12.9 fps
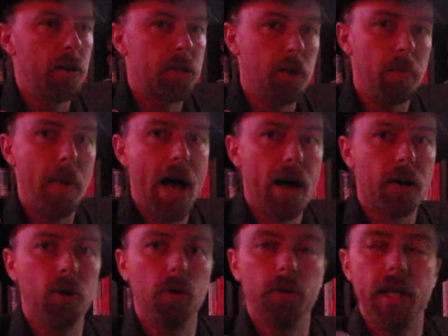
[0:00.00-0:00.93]

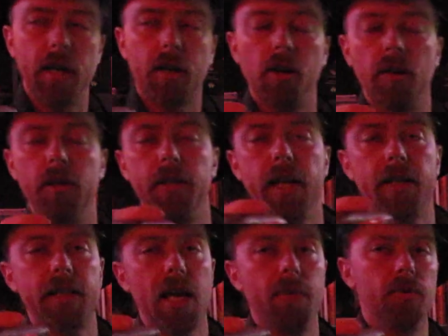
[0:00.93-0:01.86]
tobacco, at that
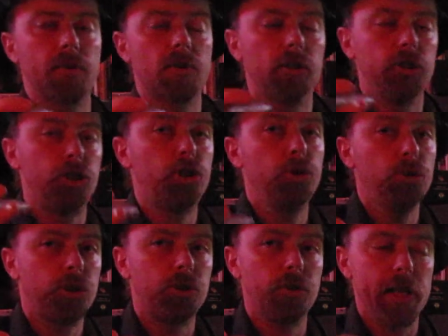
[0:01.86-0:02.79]
time it was called
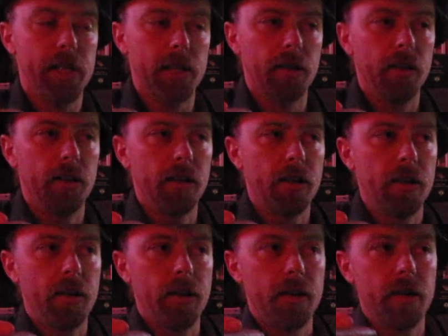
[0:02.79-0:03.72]
shoestring
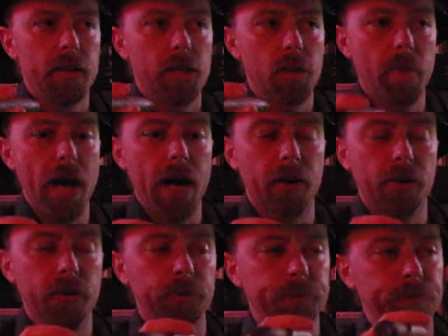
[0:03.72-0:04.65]
tobacco.